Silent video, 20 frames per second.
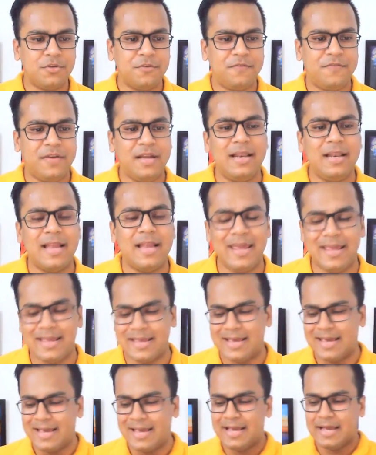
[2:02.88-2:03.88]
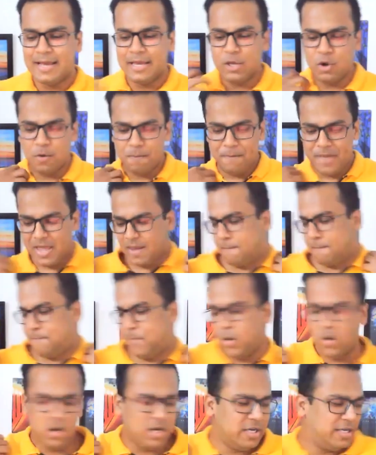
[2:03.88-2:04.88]
you feel like you're being
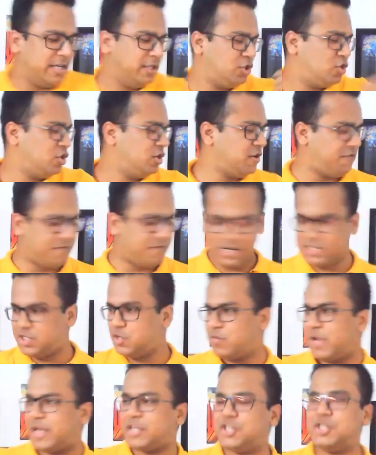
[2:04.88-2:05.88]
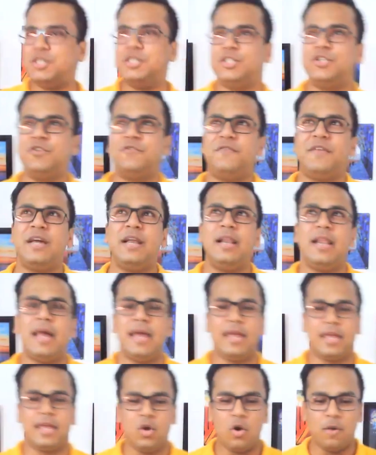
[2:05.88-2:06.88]
pulled into different directions you feel
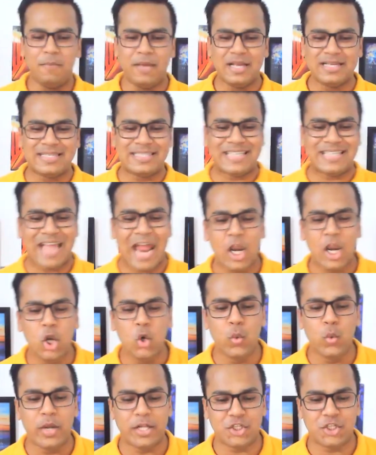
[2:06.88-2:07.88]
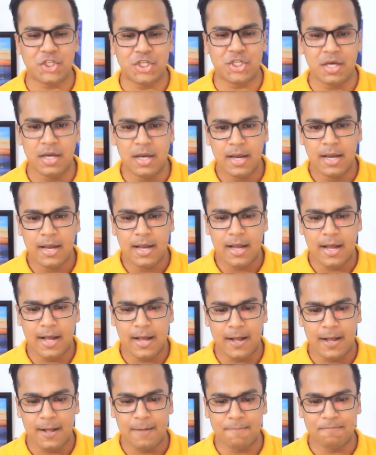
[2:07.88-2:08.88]
like you're being sandwiched
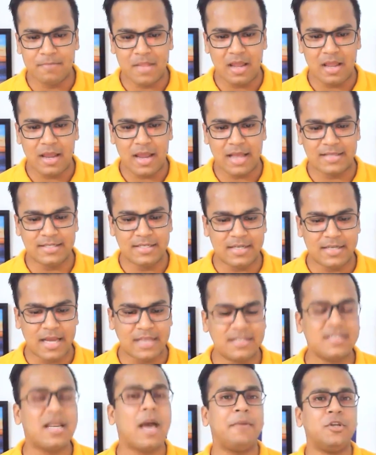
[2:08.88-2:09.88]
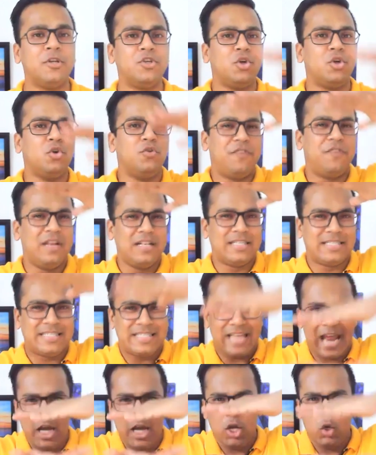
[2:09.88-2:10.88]
um, has it has it happened to you you feel
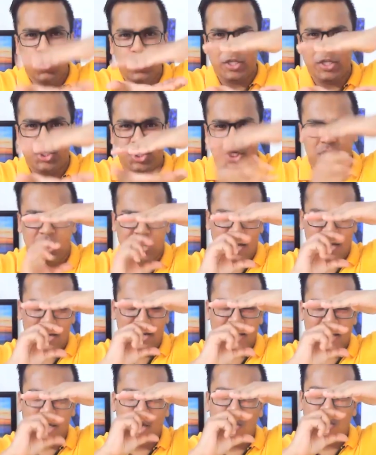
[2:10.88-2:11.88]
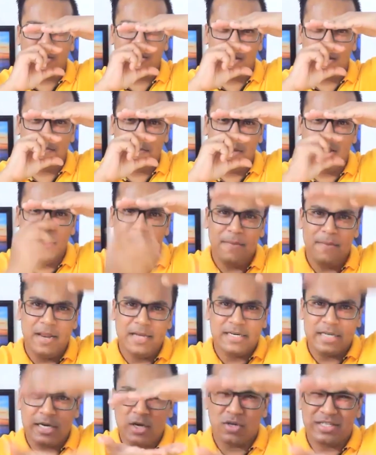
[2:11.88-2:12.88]
sandwiched like you are the middle
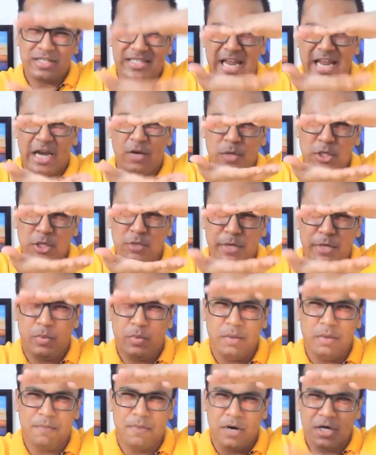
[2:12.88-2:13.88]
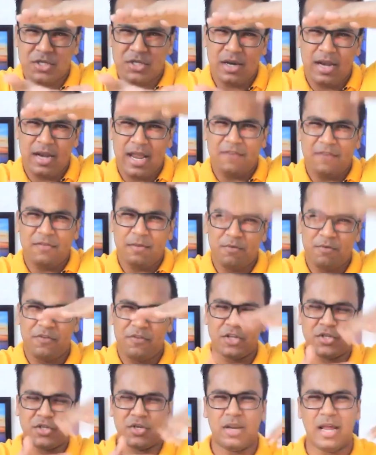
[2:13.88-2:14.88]
meat and you're sandwiched between personal life and
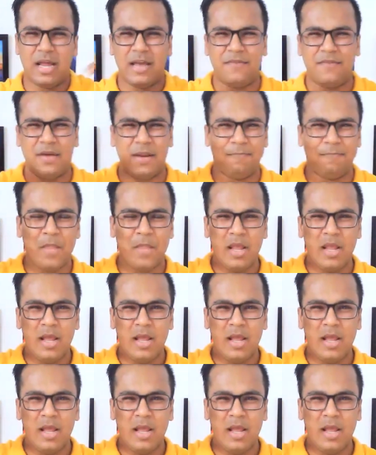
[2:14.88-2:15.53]
professional life and